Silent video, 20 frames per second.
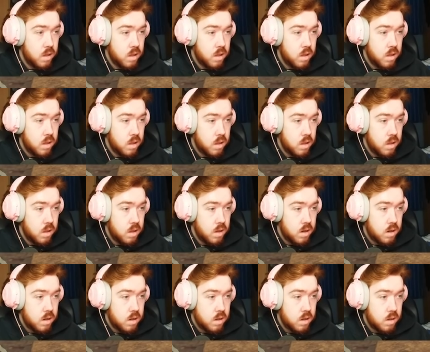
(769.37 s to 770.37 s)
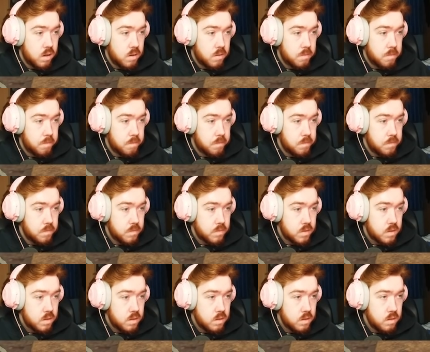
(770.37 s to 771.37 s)

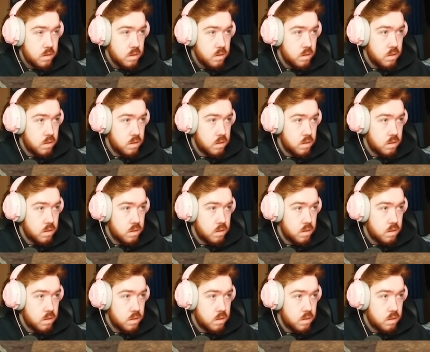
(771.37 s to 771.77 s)
No one is speaking in this clip.